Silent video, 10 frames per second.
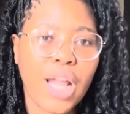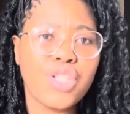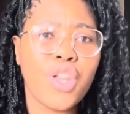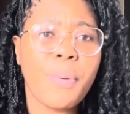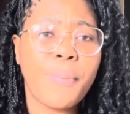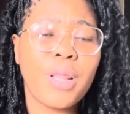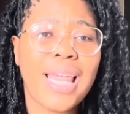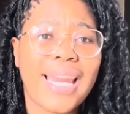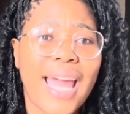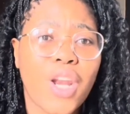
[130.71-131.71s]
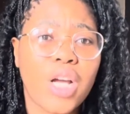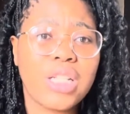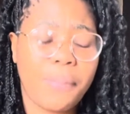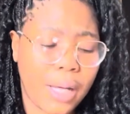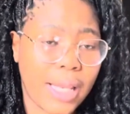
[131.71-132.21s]
So the people that
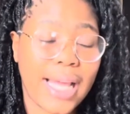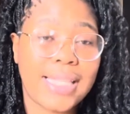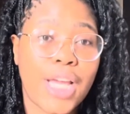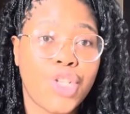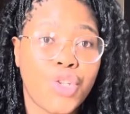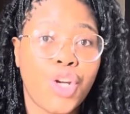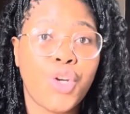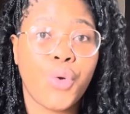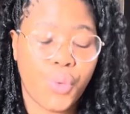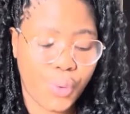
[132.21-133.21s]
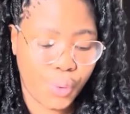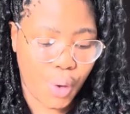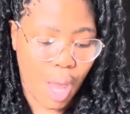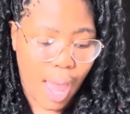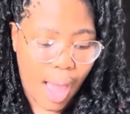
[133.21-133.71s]
cannot appeal is a student
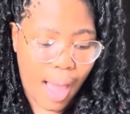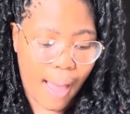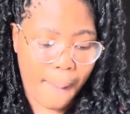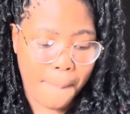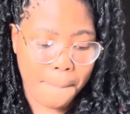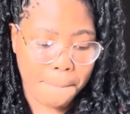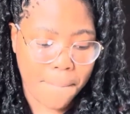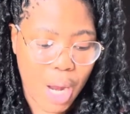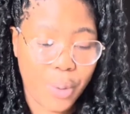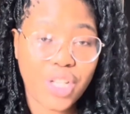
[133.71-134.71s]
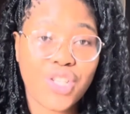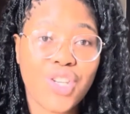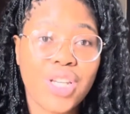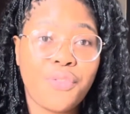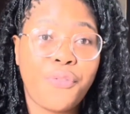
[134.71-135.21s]
who
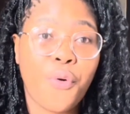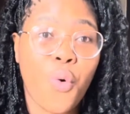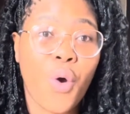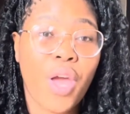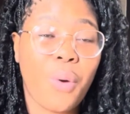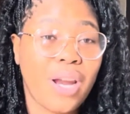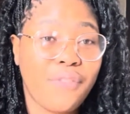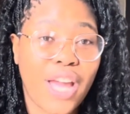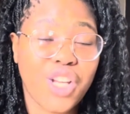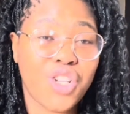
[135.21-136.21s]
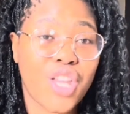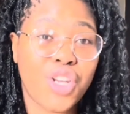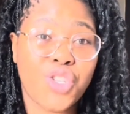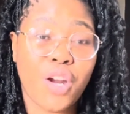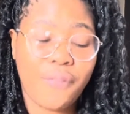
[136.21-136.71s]
registered for a qualification that
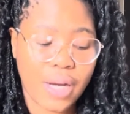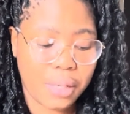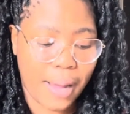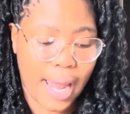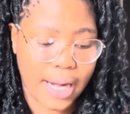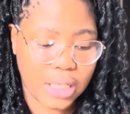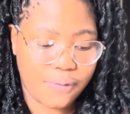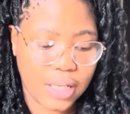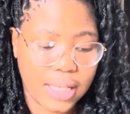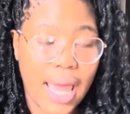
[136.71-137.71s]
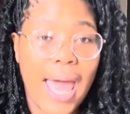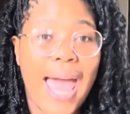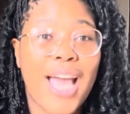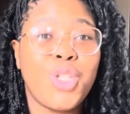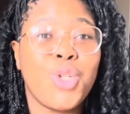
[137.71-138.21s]
is not funded by NsFas,
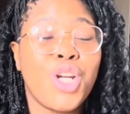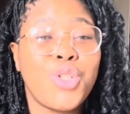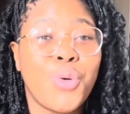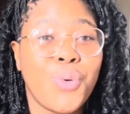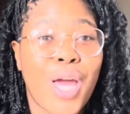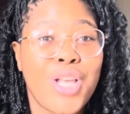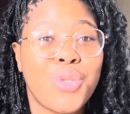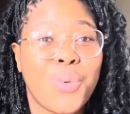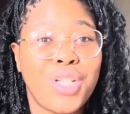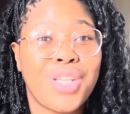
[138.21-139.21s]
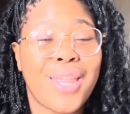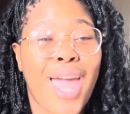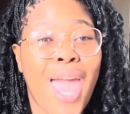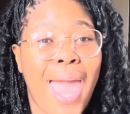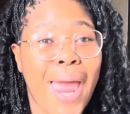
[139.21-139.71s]
a student who has reached the
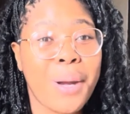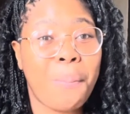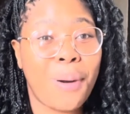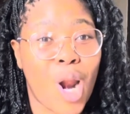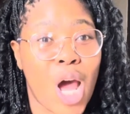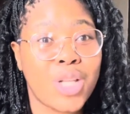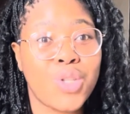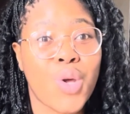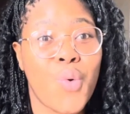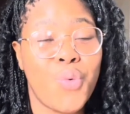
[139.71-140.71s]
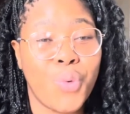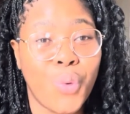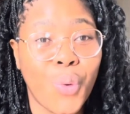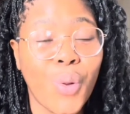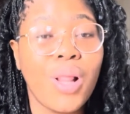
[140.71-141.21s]
N+
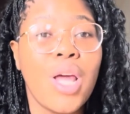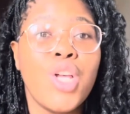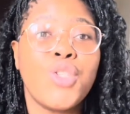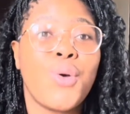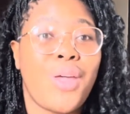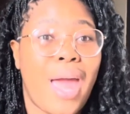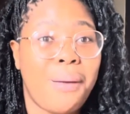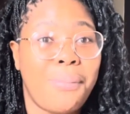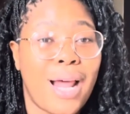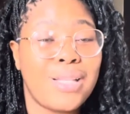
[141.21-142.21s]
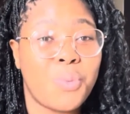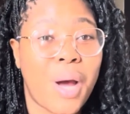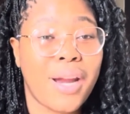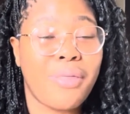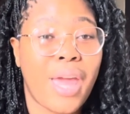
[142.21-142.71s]
rule. So the
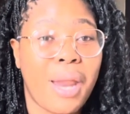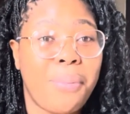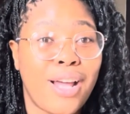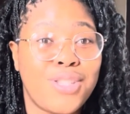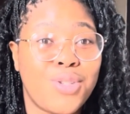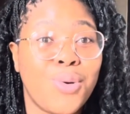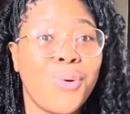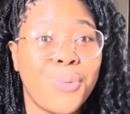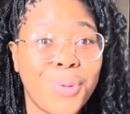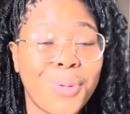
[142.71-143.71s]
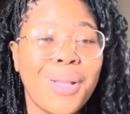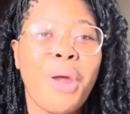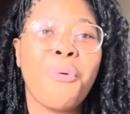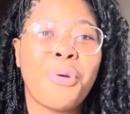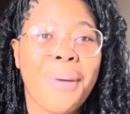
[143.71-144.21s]
N+1 and the N+2 rule.
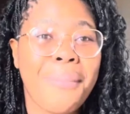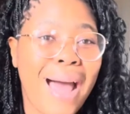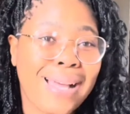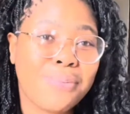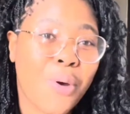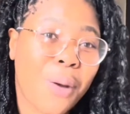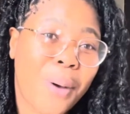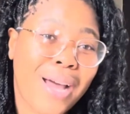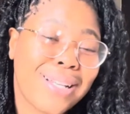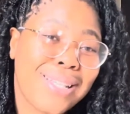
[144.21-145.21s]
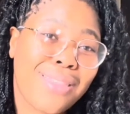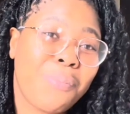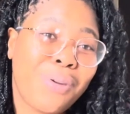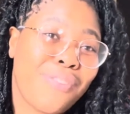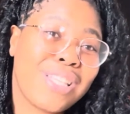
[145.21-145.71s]
Remember, I spoke about it in
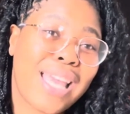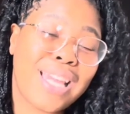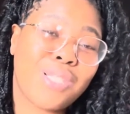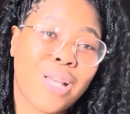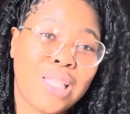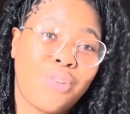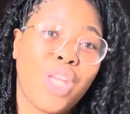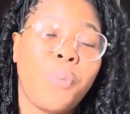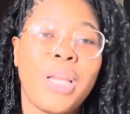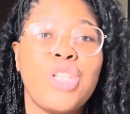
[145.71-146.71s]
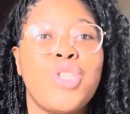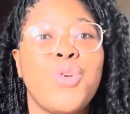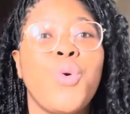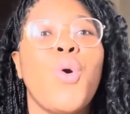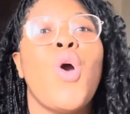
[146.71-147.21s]
the previous NsFas video. Please
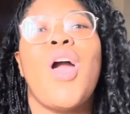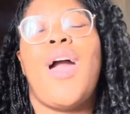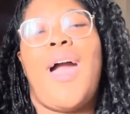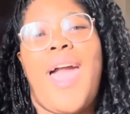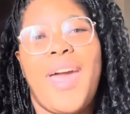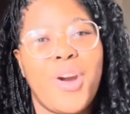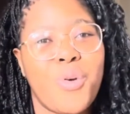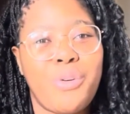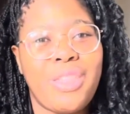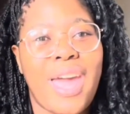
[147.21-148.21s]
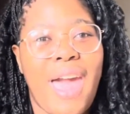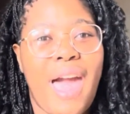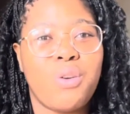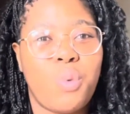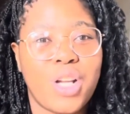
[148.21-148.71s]
do head on over there
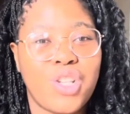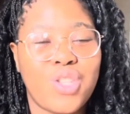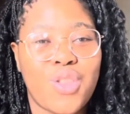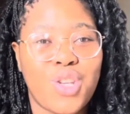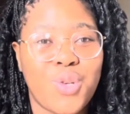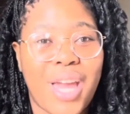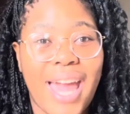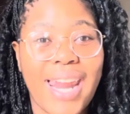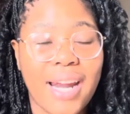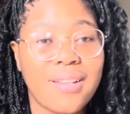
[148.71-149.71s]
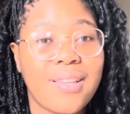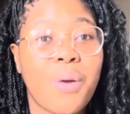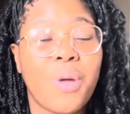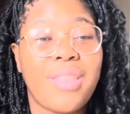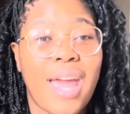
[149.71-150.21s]
and watch it so that you can
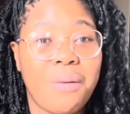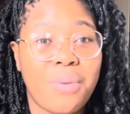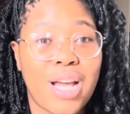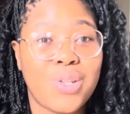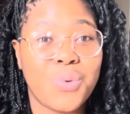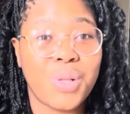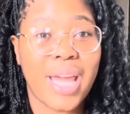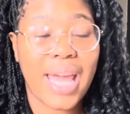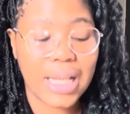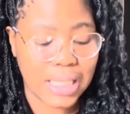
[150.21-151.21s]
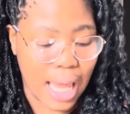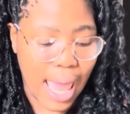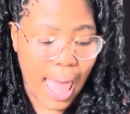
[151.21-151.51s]
understand what the N+ rule is.